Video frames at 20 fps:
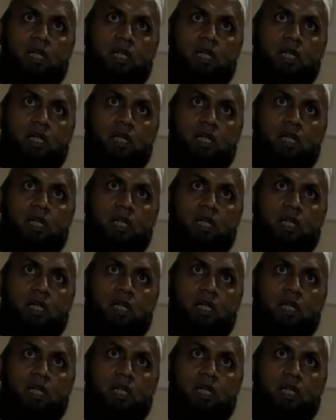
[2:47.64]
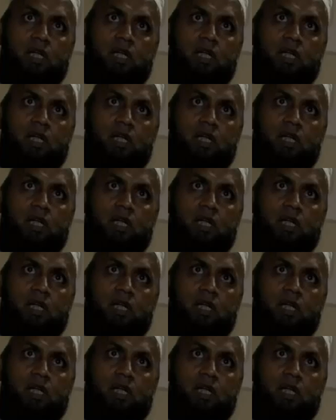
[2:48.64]

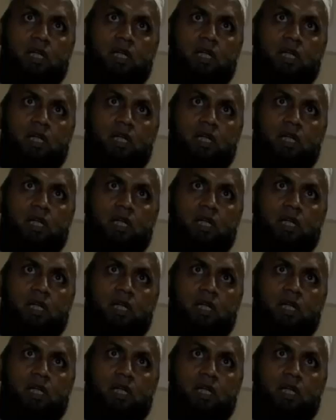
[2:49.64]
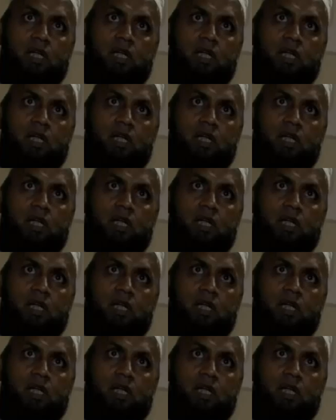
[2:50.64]

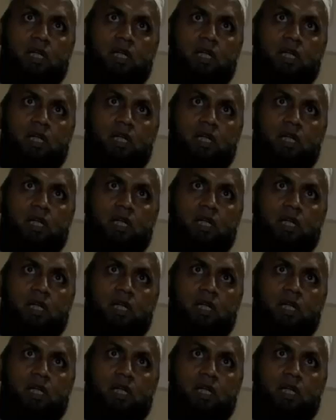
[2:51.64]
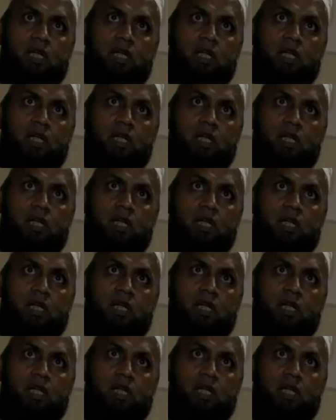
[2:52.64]

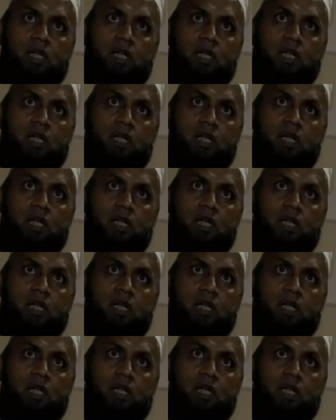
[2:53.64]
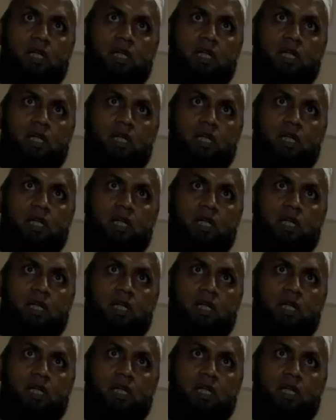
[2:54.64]
[no speech]